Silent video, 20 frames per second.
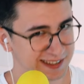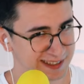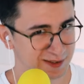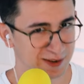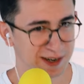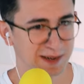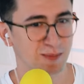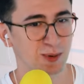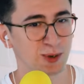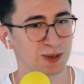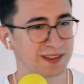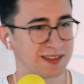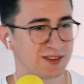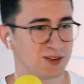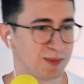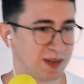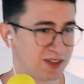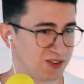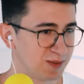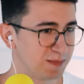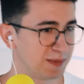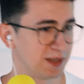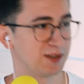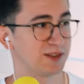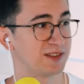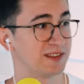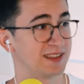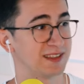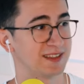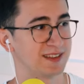this is a great point that you mentioned,
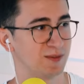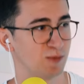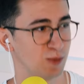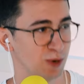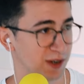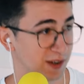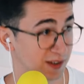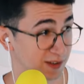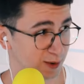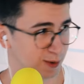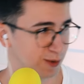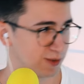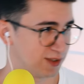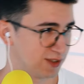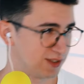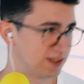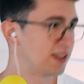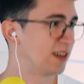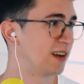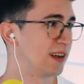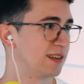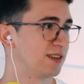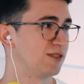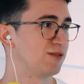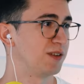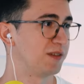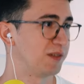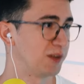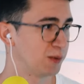because this work is also still under